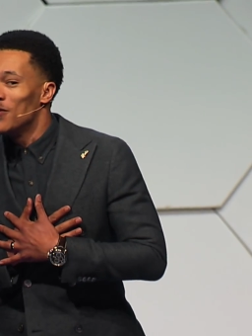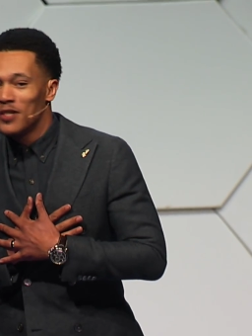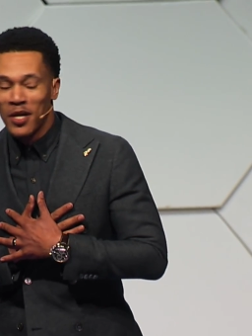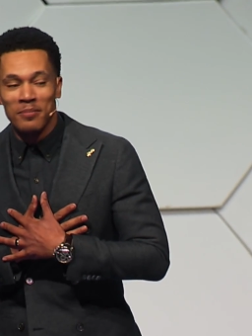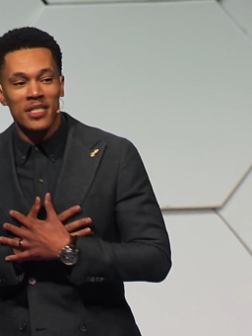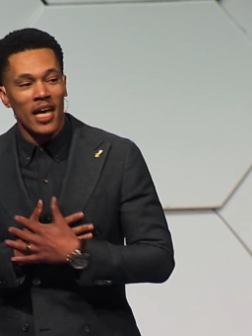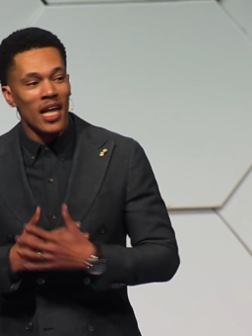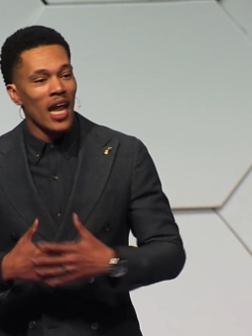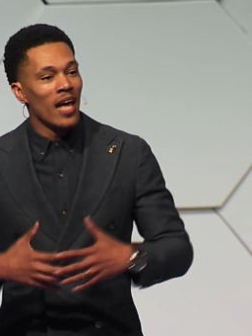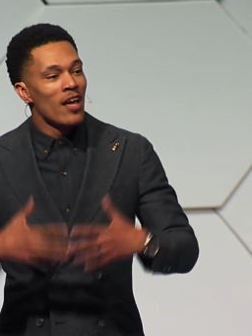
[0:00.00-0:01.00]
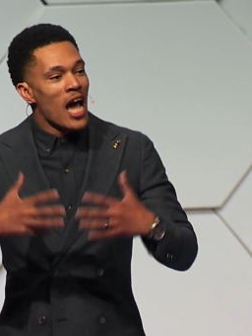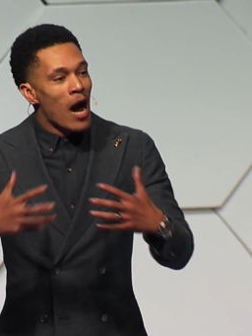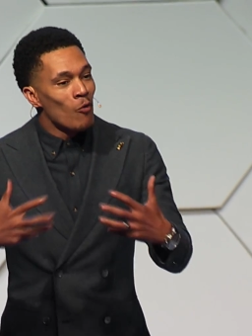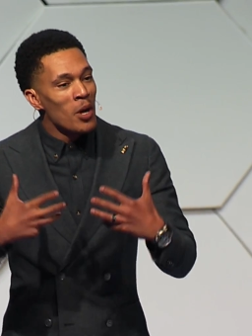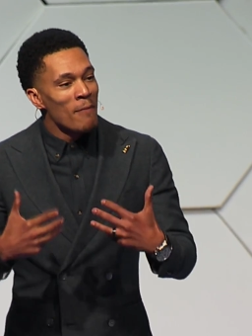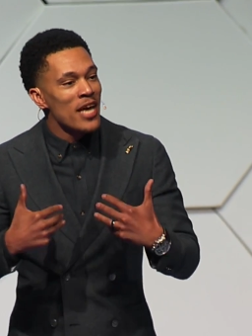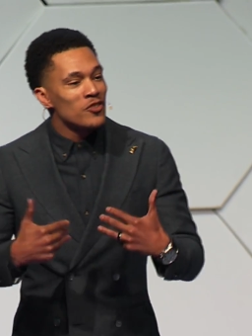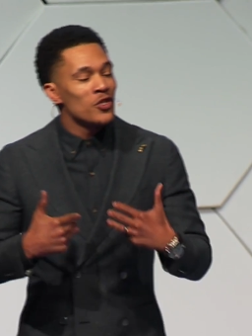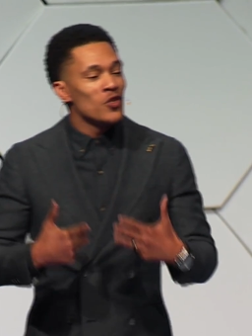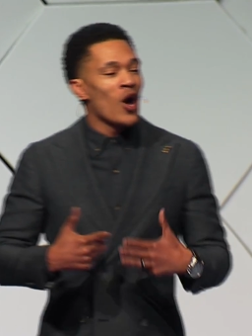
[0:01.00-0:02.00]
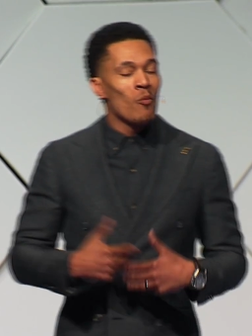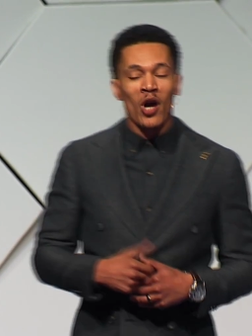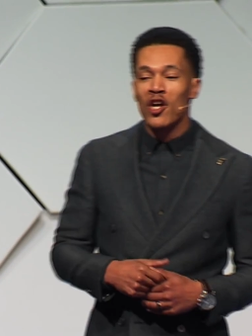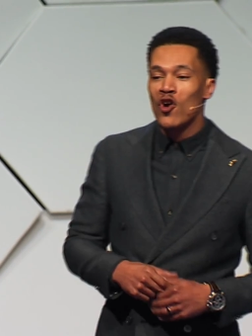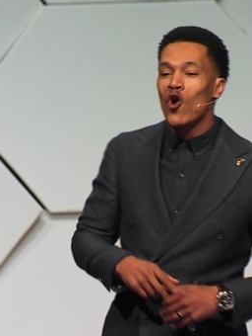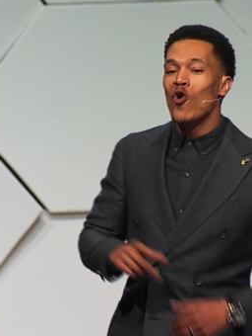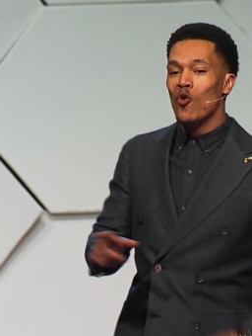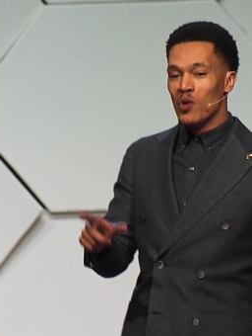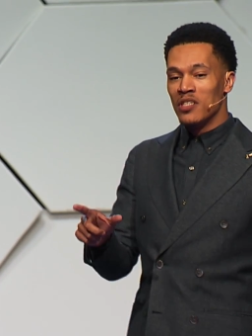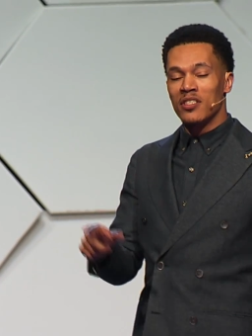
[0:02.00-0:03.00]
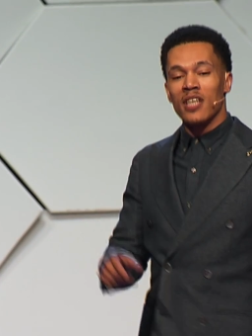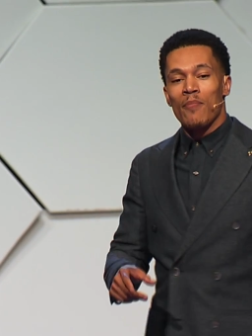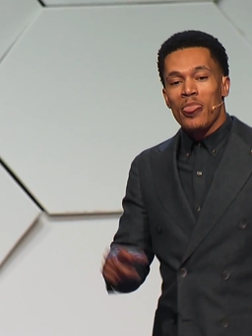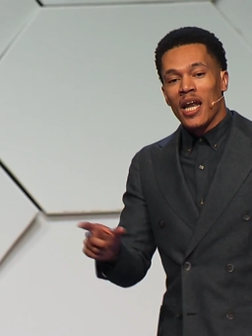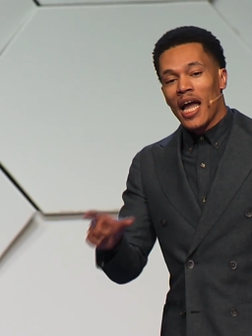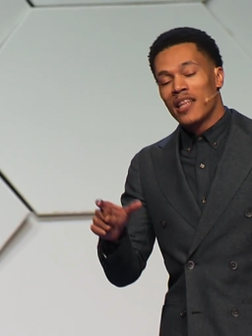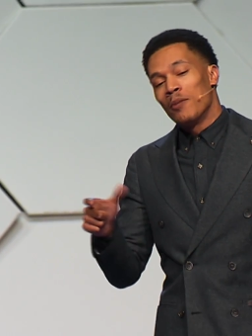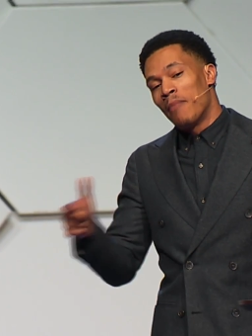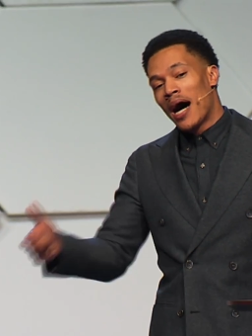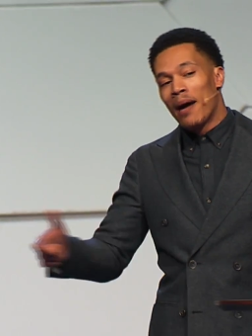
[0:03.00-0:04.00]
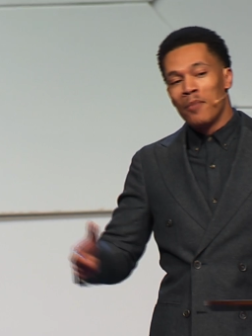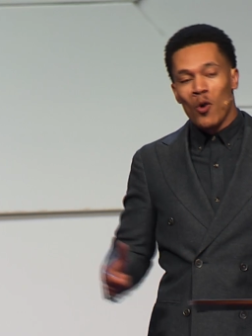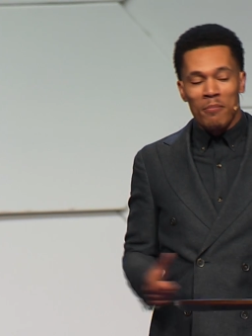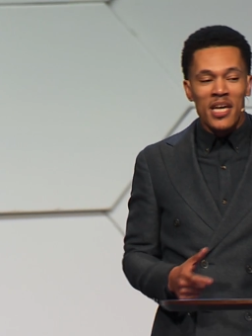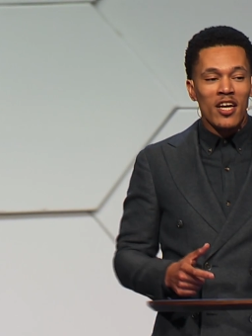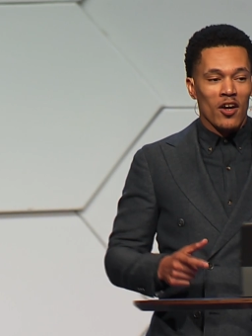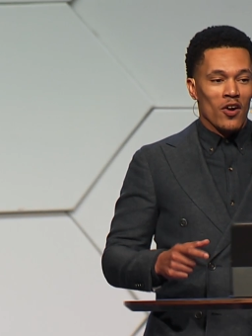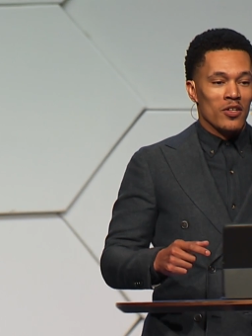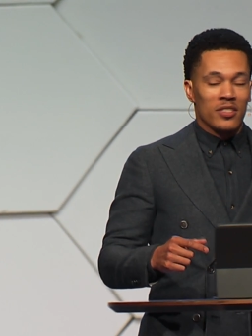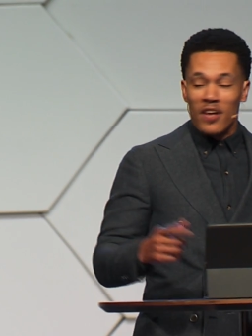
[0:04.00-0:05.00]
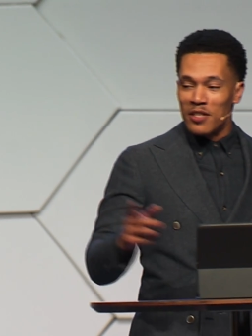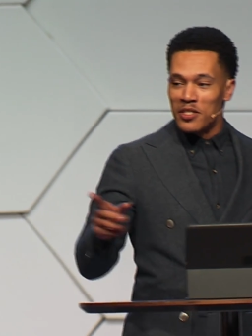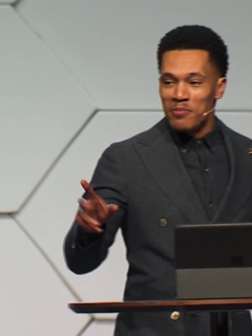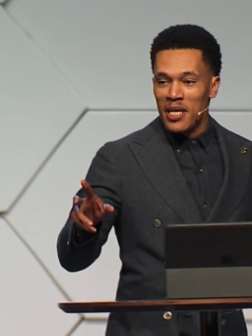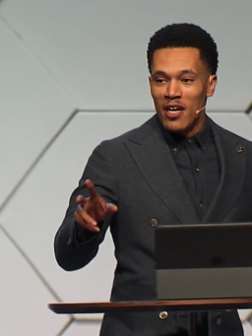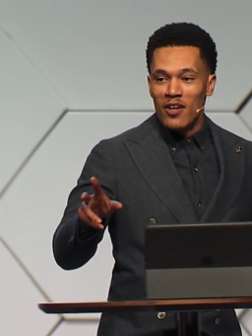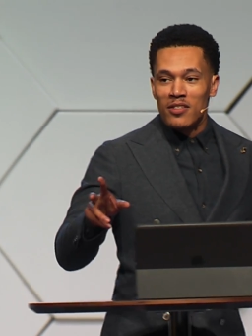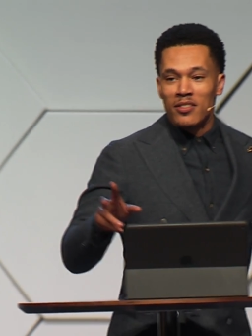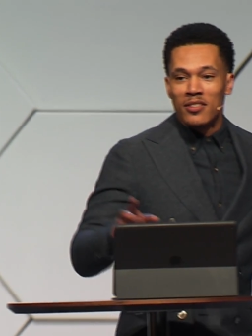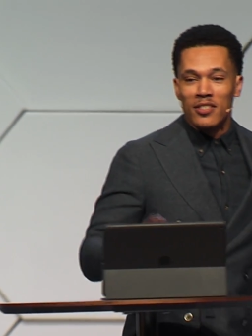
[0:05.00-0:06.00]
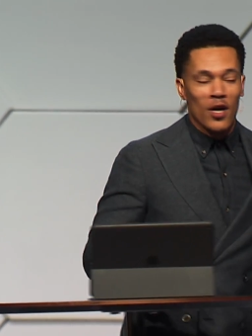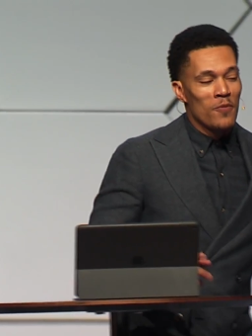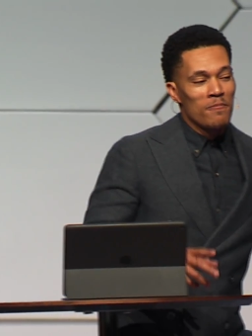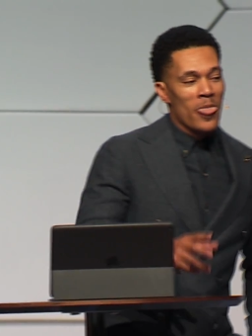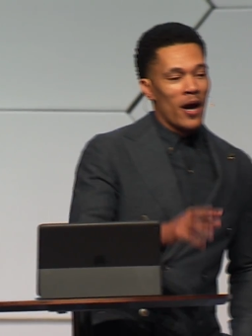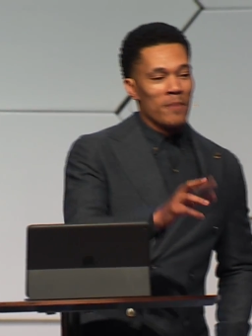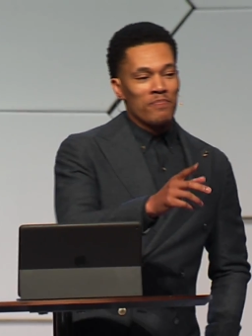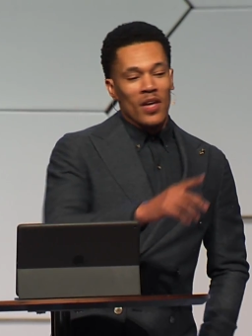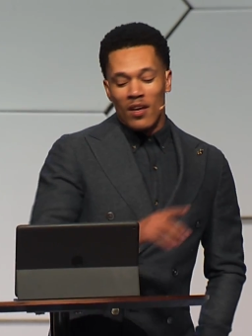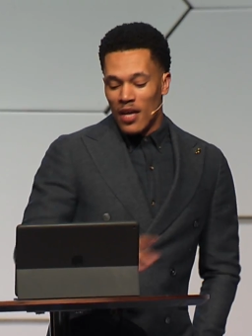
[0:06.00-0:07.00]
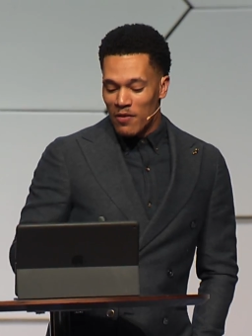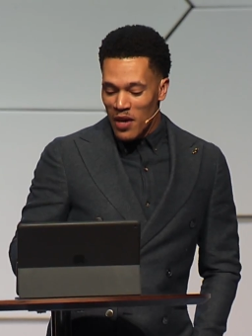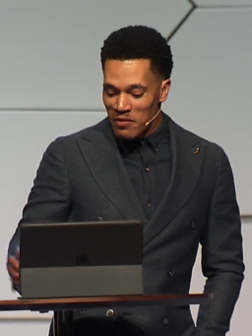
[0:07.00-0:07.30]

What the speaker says: You know what I'm saying? Like, I want to make sure you know I'm one of the cool ones, like the mom on Mean Girls. Have y'all seen Mean Girls? No? All right. If you